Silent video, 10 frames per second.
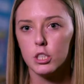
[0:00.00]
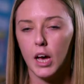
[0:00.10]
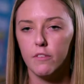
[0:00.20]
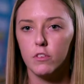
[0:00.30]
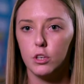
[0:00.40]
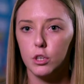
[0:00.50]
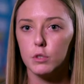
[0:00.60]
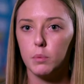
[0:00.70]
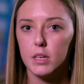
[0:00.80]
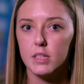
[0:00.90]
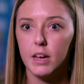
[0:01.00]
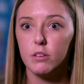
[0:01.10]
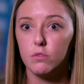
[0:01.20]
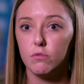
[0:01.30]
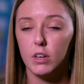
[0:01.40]
So having the News Bites there
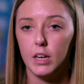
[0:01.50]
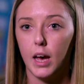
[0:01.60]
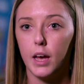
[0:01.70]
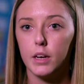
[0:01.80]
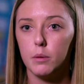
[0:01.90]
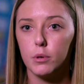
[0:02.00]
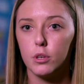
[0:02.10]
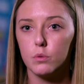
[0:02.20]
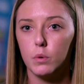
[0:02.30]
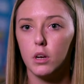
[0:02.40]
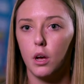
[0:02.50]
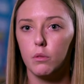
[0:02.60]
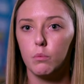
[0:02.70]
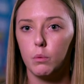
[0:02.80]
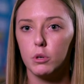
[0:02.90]
is really handy because we know
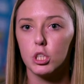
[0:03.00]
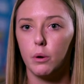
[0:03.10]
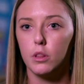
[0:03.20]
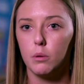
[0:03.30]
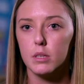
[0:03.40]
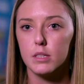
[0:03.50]
that what we're showing them